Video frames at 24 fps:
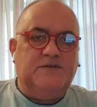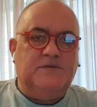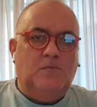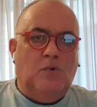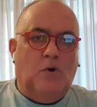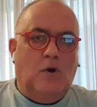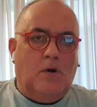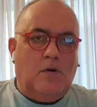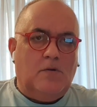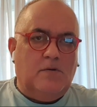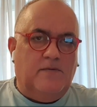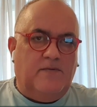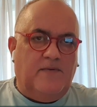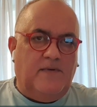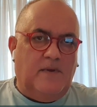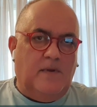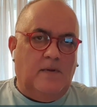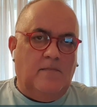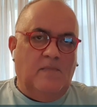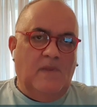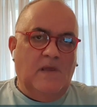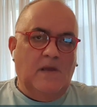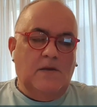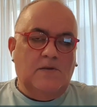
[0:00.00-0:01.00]

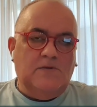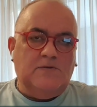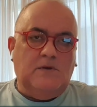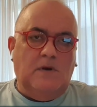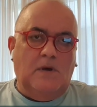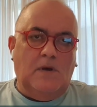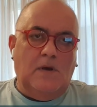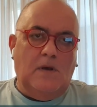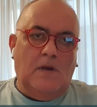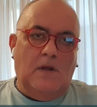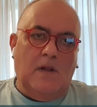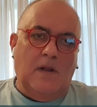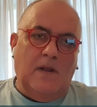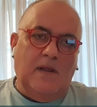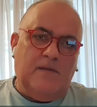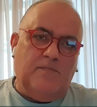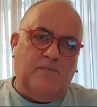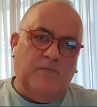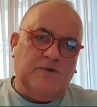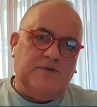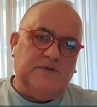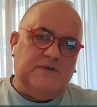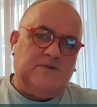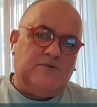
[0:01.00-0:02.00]
demography. So
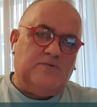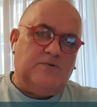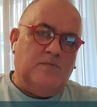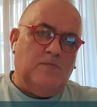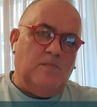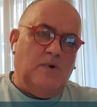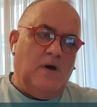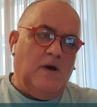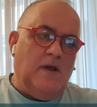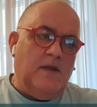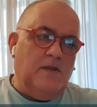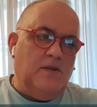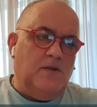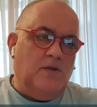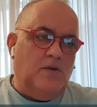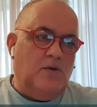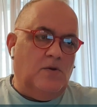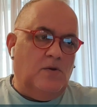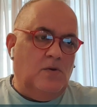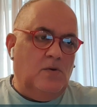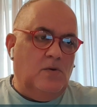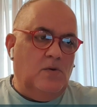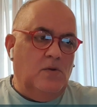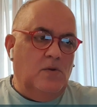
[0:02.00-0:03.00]
let me just remind
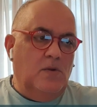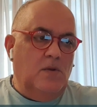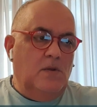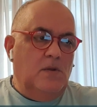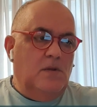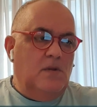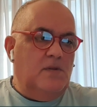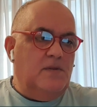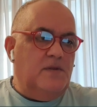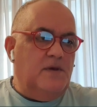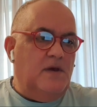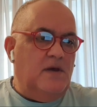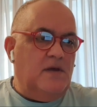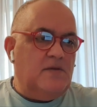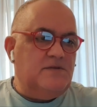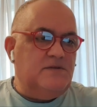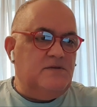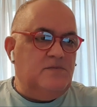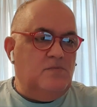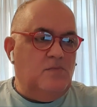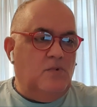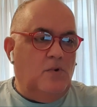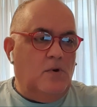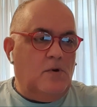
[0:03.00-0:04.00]
you that
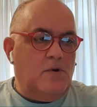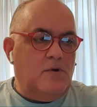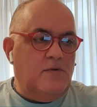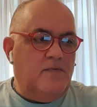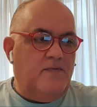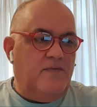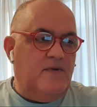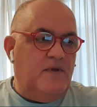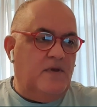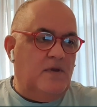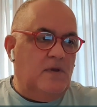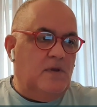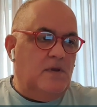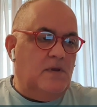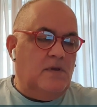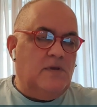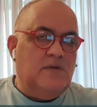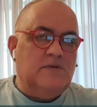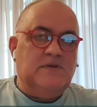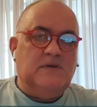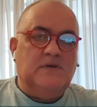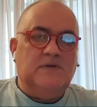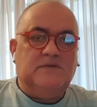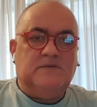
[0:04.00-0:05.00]

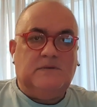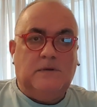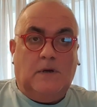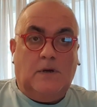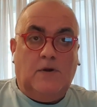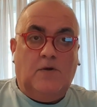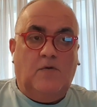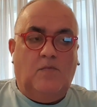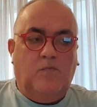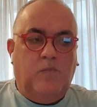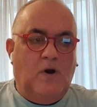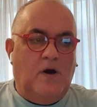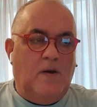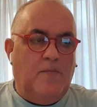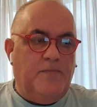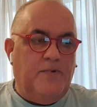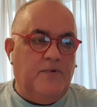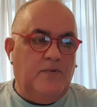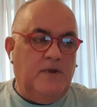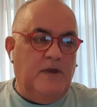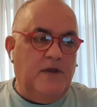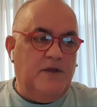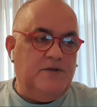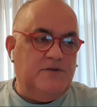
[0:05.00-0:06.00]
demography is a study of
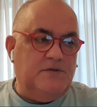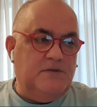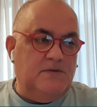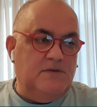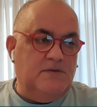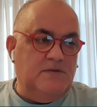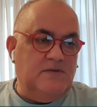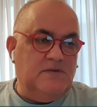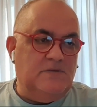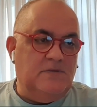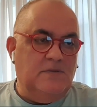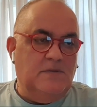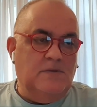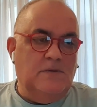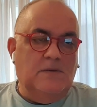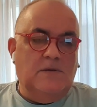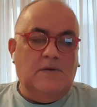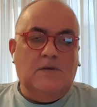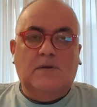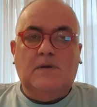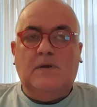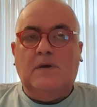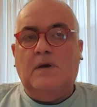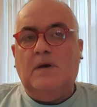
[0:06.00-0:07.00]
populations,
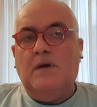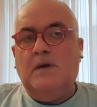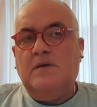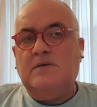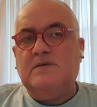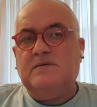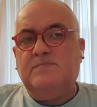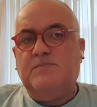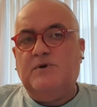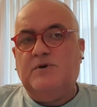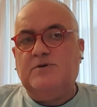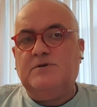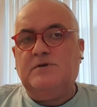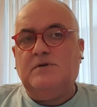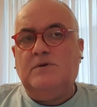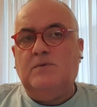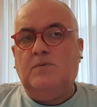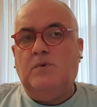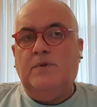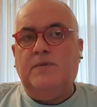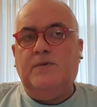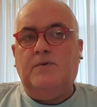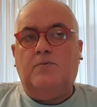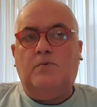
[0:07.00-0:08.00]

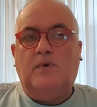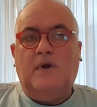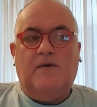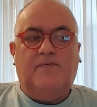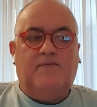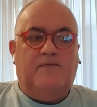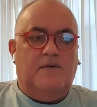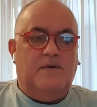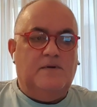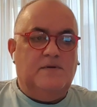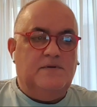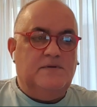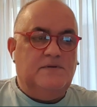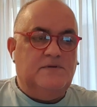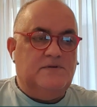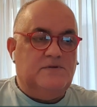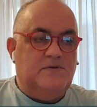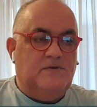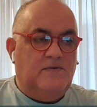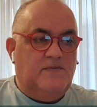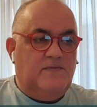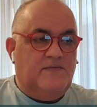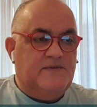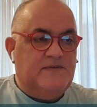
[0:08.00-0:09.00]
especially with the
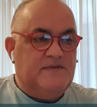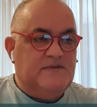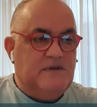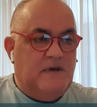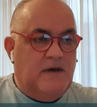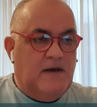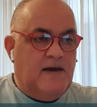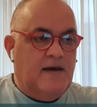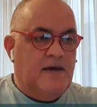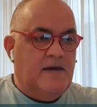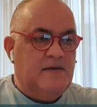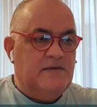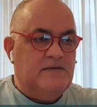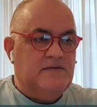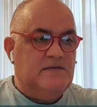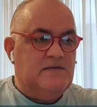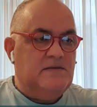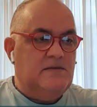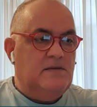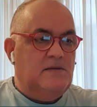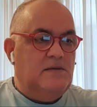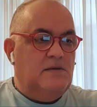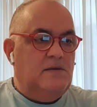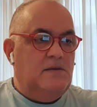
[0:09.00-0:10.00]
reference of
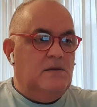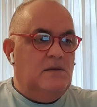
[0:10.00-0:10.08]
size,